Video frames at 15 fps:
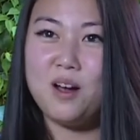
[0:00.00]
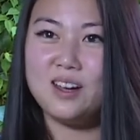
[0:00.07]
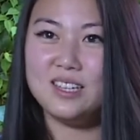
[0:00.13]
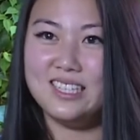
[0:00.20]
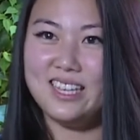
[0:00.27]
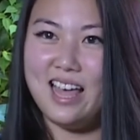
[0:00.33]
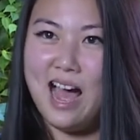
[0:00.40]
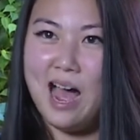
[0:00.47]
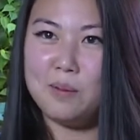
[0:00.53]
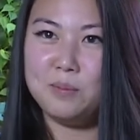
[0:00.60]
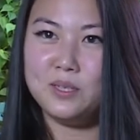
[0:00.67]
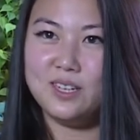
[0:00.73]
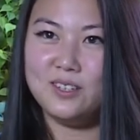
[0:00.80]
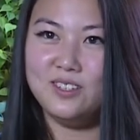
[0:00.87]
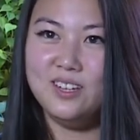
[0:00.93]
onto the App
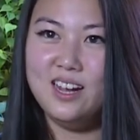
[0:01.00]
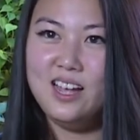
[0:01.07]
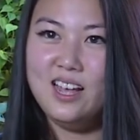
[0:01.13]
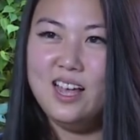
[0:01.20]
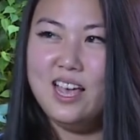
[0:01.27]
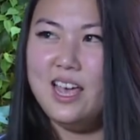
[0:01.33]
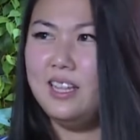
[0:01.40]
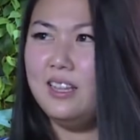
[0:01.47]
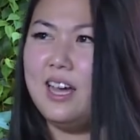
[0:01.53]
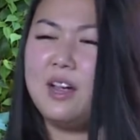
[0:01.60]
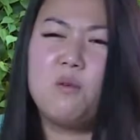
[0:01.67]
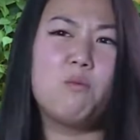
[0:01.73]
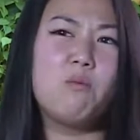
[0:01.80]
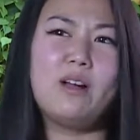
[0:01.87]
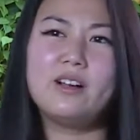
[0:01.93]
Center in like
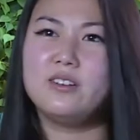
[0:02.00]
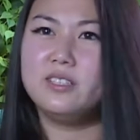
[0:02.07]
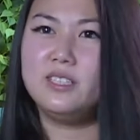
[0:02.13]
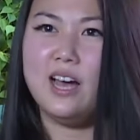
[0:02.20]
record